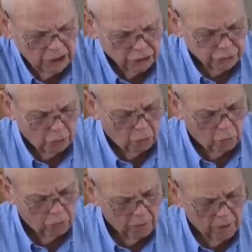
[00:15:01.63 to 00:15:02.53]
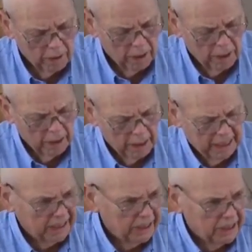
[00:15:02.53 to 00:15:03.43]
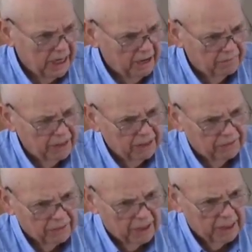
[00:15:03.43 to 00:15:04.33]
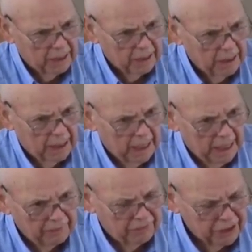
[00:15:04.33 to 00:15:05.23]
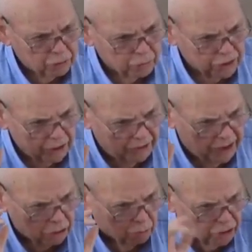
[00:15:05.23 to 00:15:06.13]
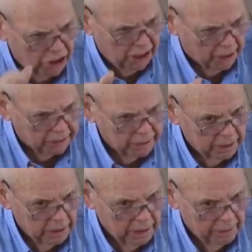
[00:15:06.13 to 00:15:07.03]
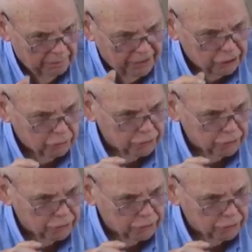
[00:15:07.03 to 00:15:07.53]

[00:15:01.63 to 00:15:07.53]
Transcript: So he didn't have anything. This was this was it. This